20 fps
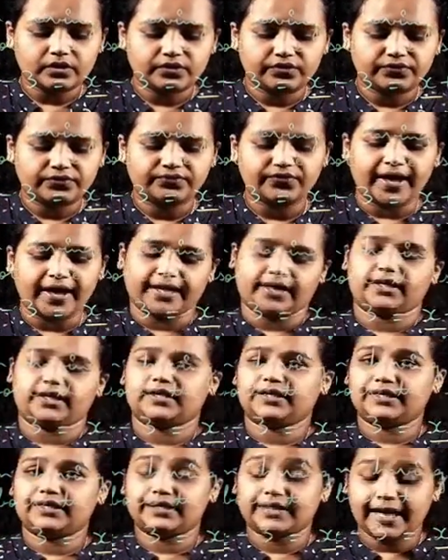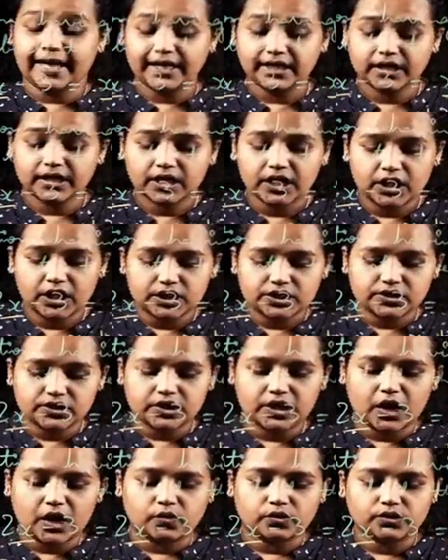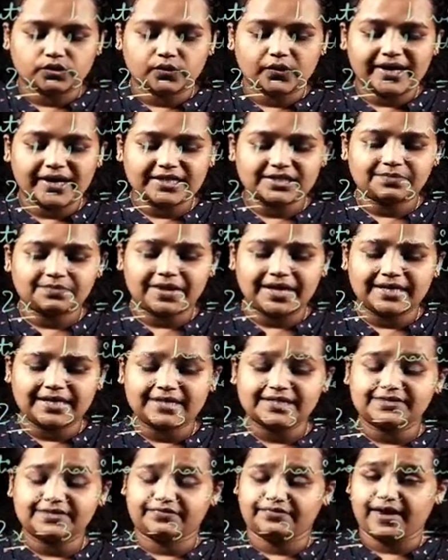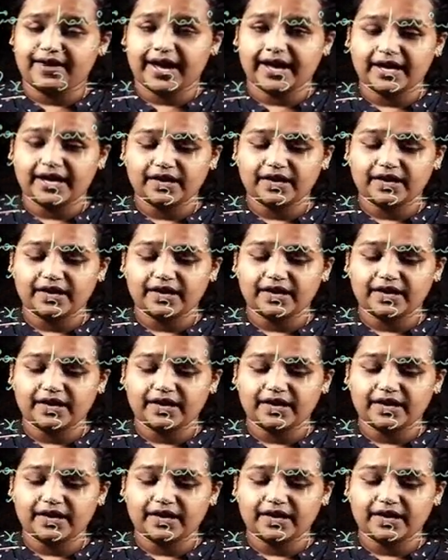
5, right? So now 2x minus 5,